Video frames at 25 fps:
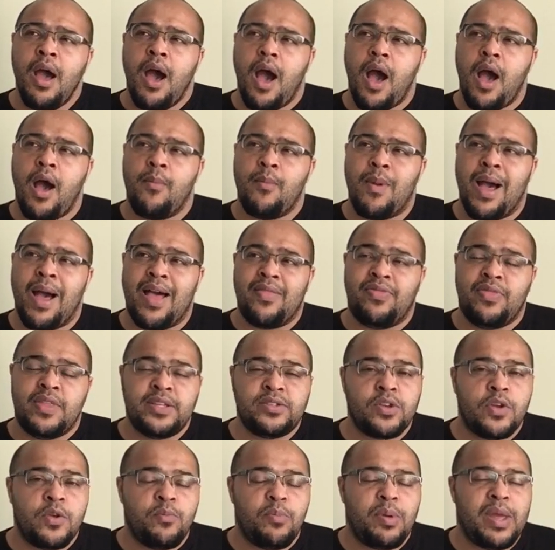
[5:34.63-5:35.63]
Um, and
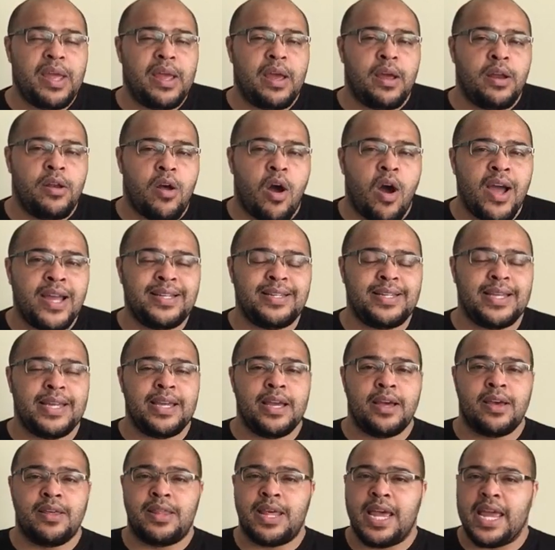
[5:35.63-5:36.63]
this could be an
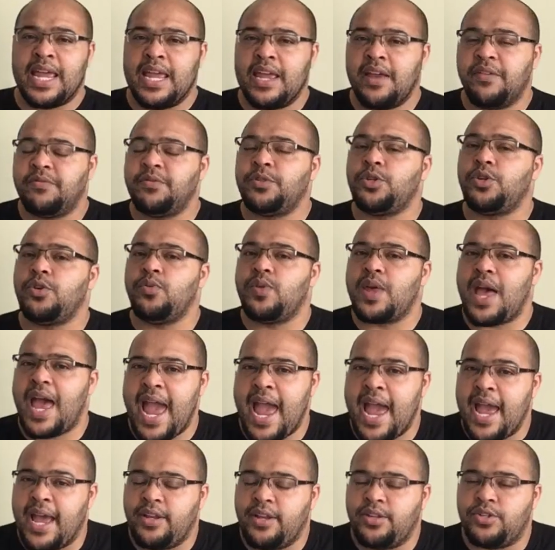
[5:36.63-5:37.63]
idea that gives you
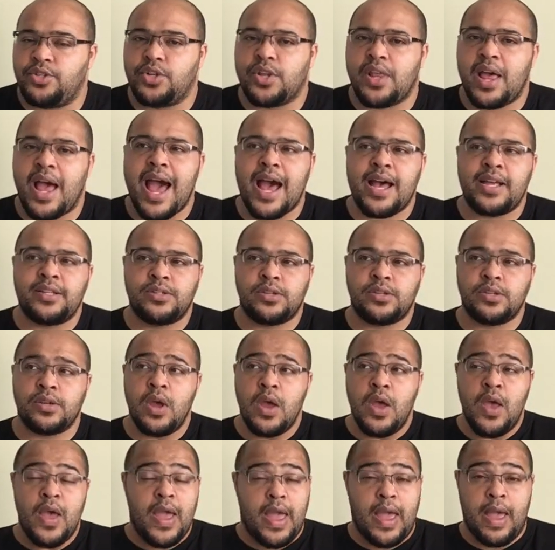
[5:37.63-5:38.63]
the edge, that has,
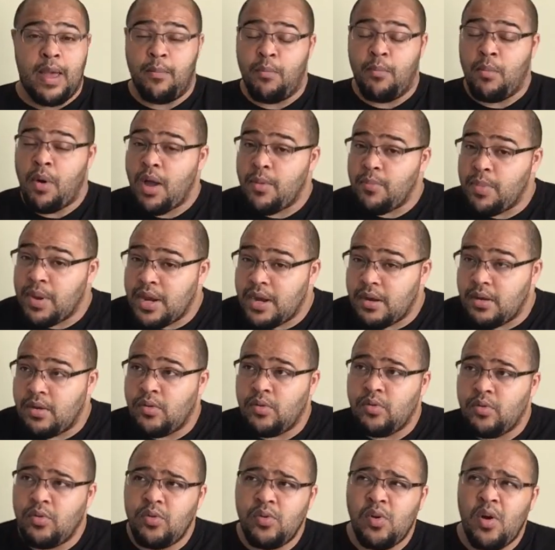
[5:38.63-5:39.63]
it might be
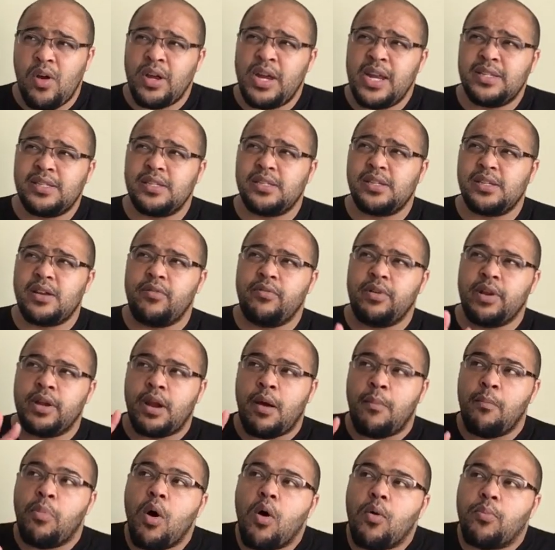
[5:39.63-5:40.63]
an, not necessarily an
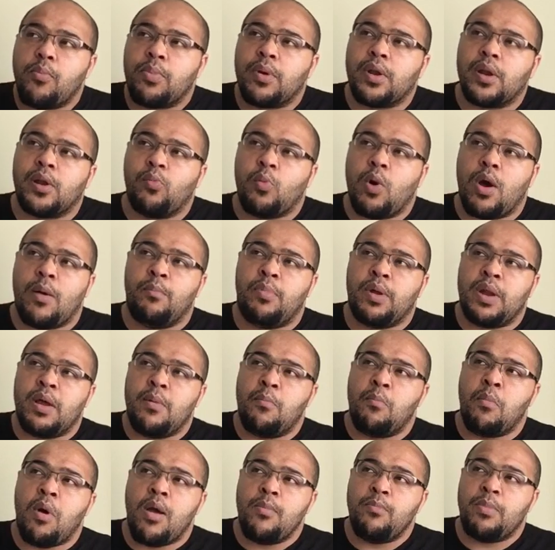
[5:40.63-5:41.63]
unpopular one, but
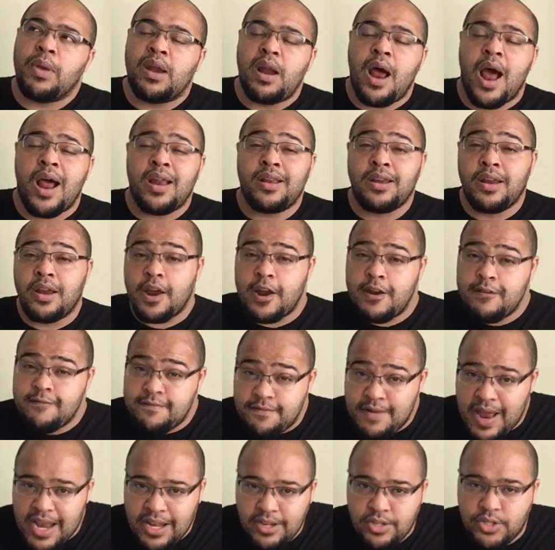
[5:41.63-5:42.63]
it might be an
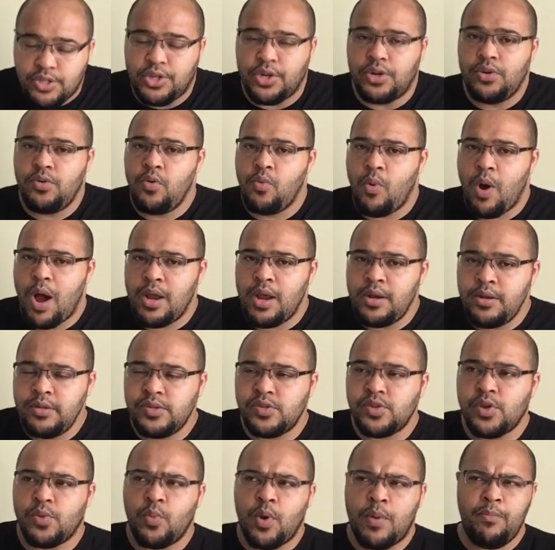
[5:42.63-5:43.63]
unconventional one.
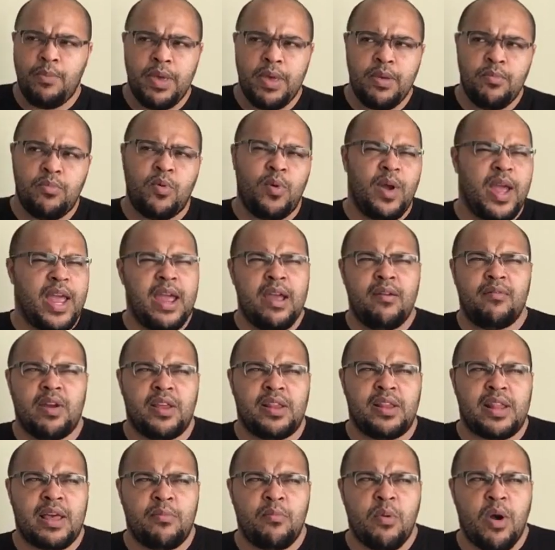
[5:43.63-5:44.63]
So when people hear
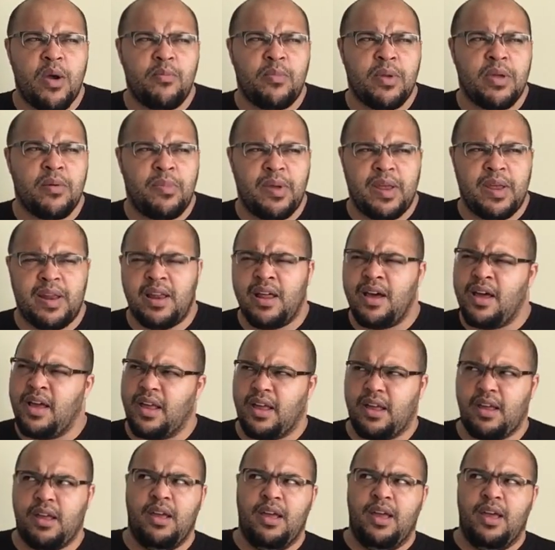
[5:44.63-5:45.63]
it, they might be a bit
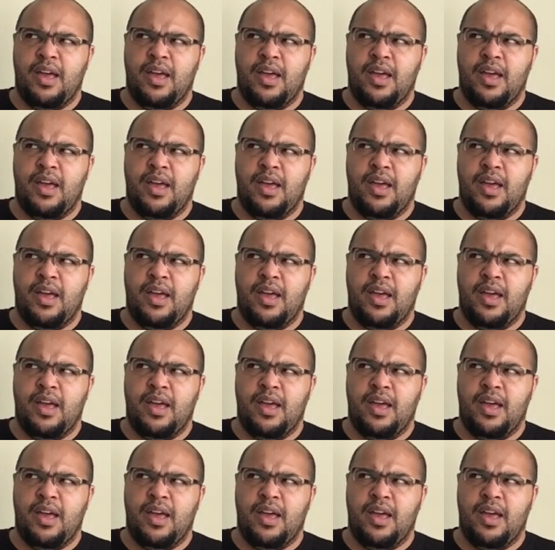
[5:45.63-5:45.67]
like,